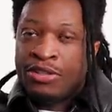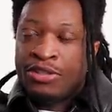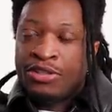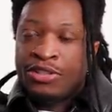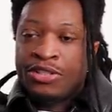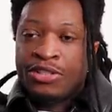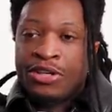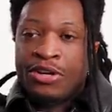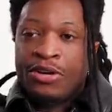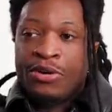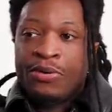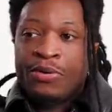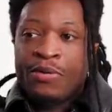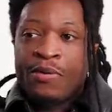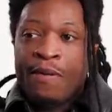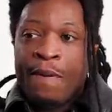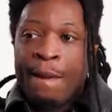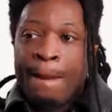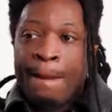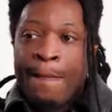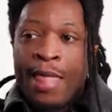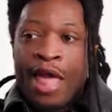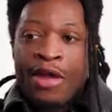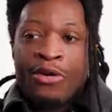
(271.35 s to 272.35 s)
So
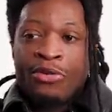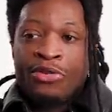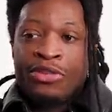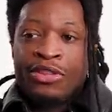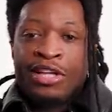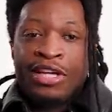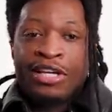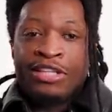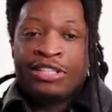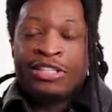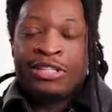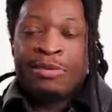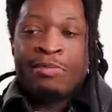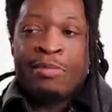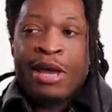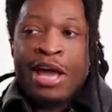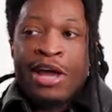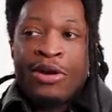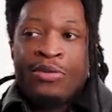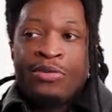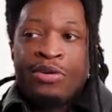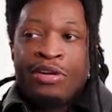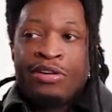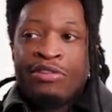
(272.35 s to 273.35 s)
I don't think it's a
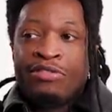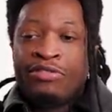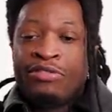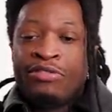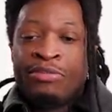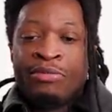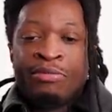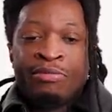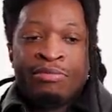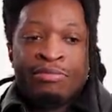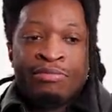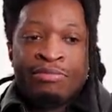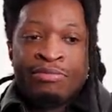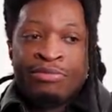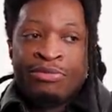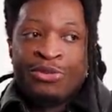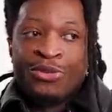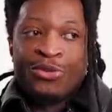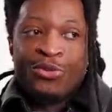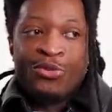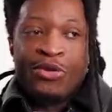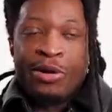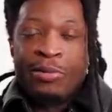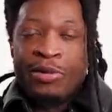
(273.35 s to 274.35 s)
matter of
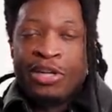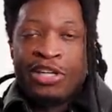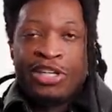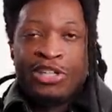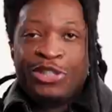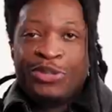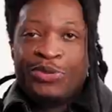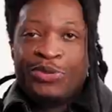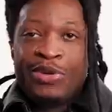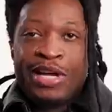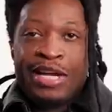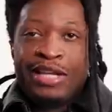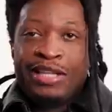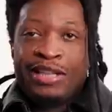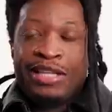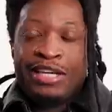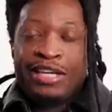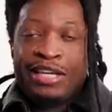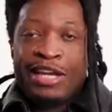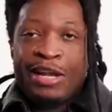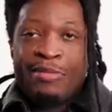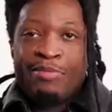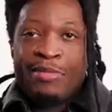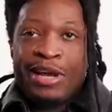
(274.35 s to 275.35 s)
women can do
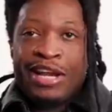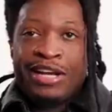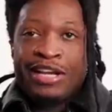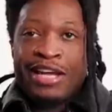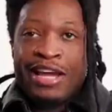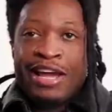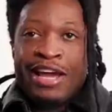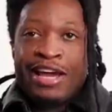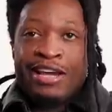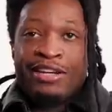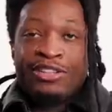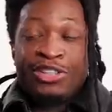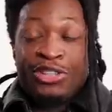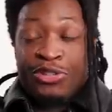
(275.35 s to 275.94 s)
anything that men can.